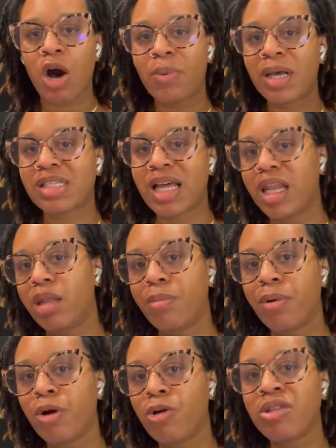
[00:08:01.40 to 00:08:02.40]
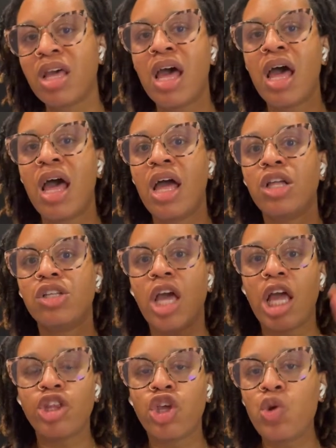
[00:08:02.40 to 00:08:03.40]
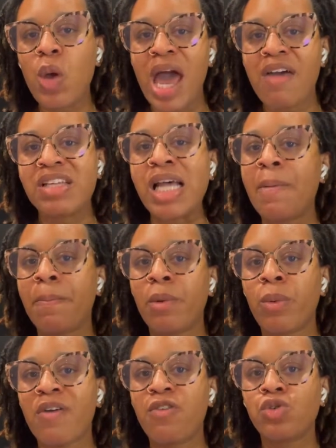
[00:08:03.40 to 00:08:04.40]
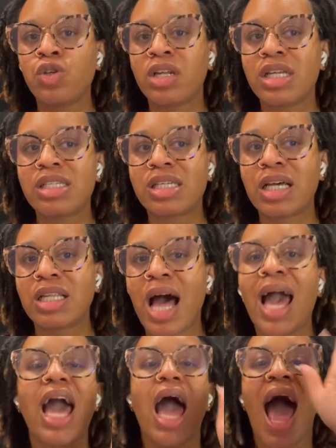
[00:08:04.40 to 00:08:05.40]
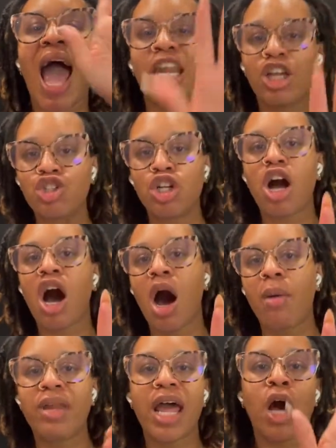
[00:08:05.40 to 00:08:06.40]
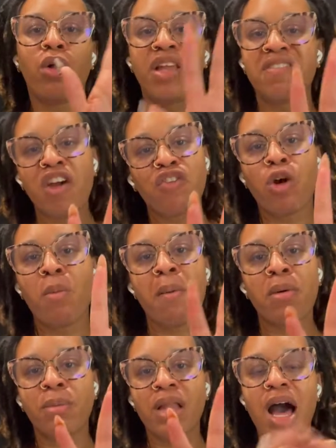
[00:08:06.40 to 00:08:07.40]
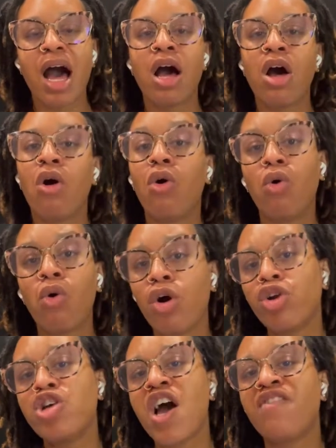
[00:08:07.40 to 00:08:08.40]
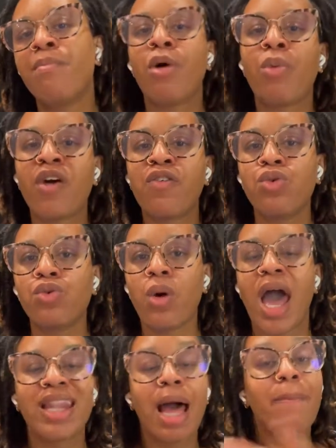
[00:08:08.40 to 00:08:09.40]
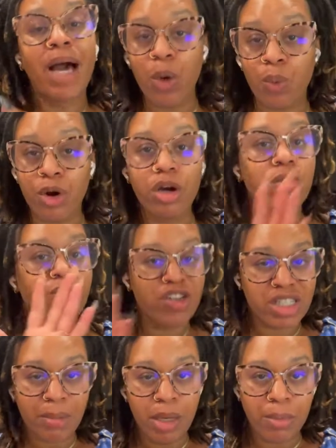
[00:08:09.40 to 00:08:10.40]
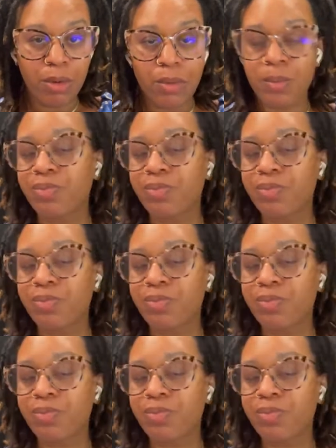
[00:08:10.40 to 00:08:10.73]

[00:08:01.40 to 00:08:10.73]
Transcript: because they're at the birth, do you have this type of midwife who's going to say like, I need you to calm down, leave the room, blah, blah, blah? Or do you have a midwife who, and that might work for some people,